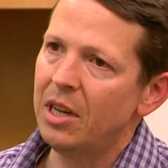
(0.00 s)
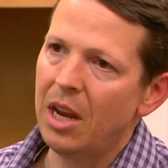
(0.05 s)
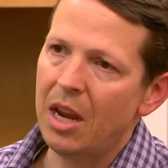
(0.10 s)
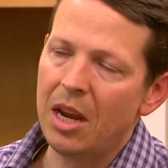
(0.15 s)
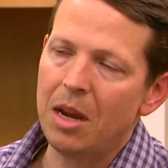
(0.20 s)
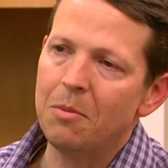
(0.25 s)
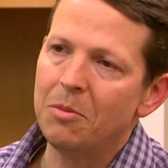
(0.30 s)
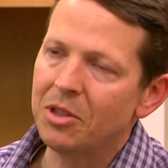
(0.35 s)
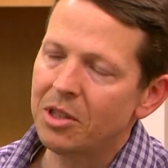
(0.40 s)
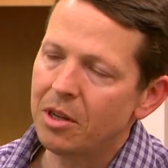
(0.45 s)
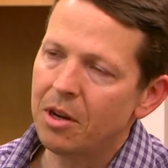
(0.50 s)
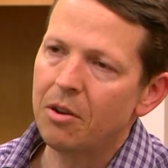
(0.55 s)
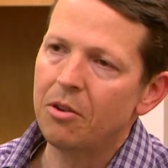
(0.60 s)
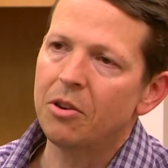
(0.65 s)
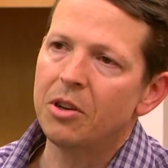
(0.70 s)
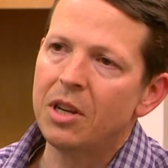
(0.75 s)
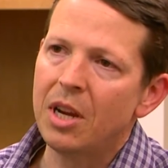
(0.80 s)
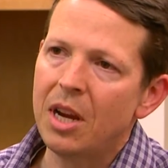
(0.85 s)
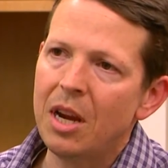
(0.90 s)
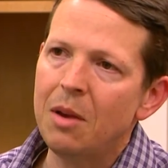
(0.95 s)
games and
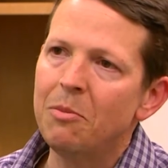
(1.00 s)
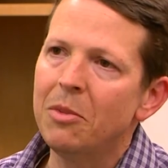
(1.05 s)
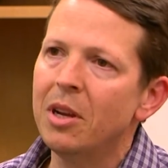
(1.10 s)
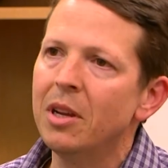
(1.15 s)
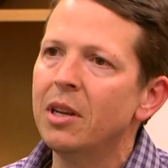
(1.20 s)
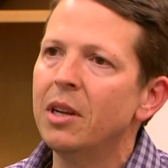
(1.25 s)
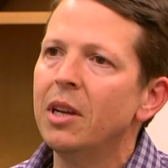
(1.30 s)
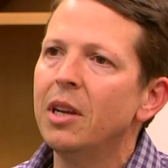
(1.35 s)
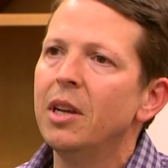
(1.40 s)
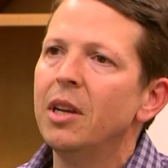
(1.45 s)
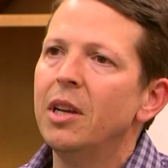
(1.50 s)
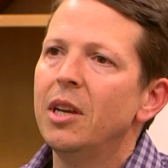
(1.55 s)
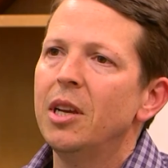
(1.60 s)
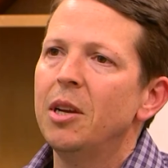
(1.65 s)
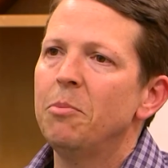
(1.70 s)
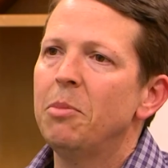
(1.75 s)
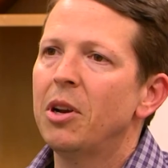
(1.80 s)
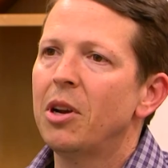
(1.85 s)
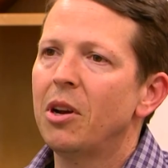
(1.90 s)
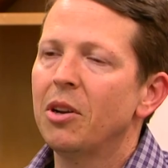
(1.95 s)
entertainment,
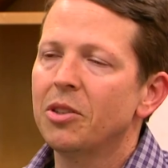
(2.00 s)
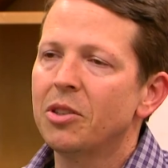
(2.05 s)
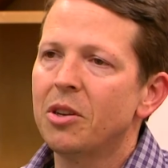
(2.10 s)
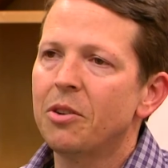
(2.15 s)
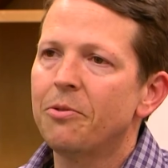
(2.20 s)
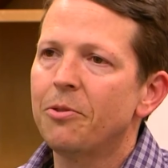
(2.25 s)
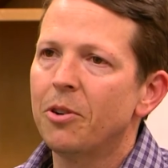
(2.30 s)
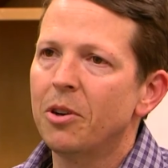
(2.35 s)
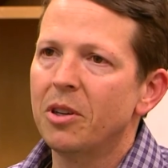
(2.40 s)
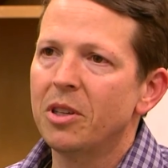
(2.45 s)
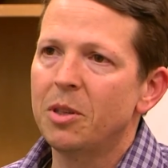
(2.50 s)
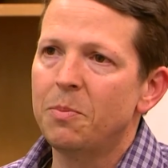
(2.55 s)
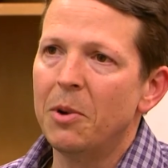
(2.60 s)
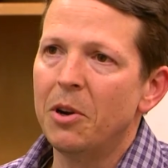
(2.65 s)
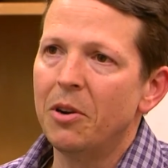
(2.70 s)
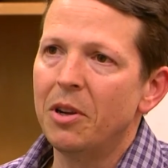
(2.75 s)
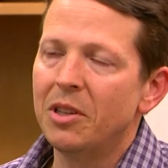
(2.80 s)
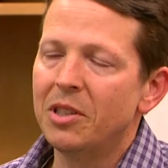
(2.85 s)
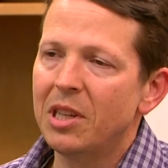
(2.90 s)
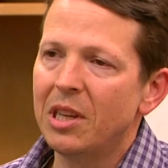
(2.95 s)
but also for
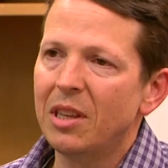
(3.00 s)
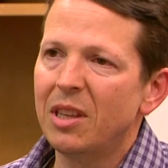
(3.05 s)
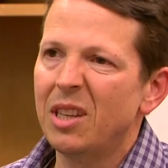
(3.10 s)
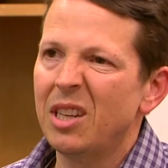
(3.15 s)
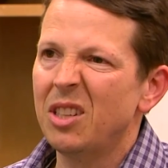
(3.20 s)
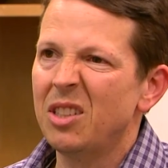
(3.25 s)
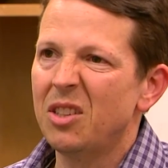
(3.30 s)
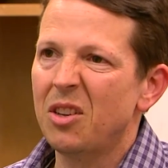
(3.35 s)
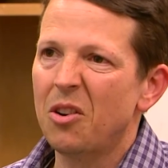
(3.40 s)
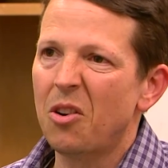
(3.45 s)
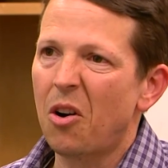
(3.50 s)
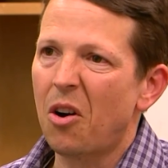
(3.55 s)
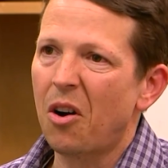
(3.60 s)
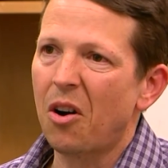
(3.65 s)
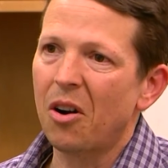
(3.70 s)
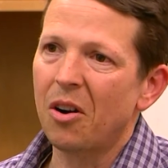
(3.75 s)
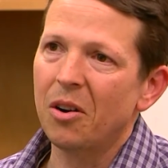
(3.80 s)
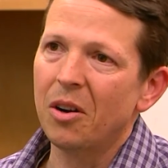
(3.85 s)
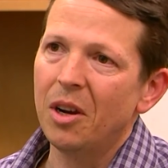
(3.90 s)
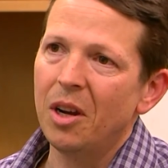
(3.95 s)
experiencing things that
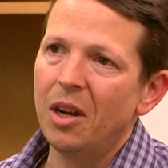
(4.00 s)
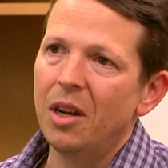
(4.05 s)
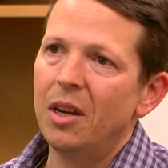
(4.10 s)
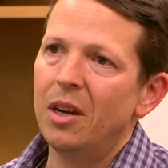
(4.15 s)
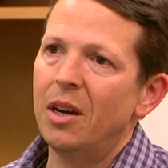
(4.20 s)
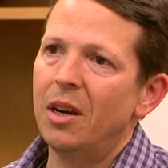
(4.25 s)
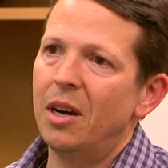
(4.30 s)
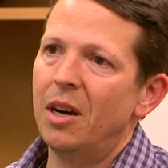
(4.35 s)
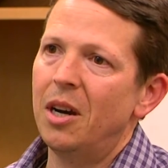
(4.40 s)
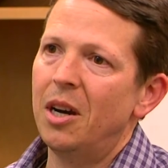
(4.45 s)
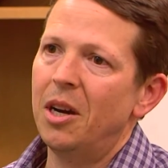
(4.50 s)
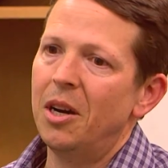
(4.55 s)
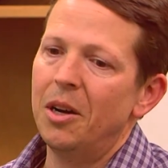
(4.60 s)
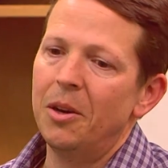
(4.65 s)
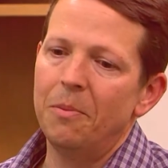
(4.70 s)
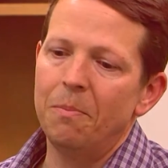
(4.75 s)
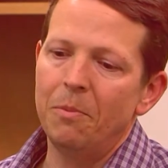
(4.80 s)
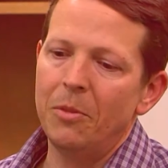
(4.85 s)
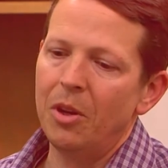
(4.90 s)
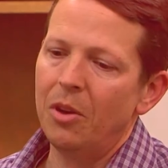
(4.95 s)
are uh,
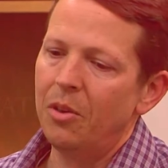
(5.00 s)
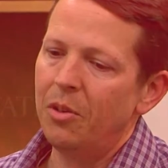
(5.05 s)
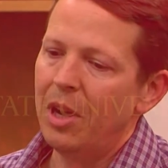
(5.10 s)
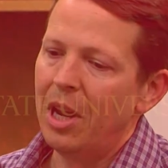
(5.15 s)
you know,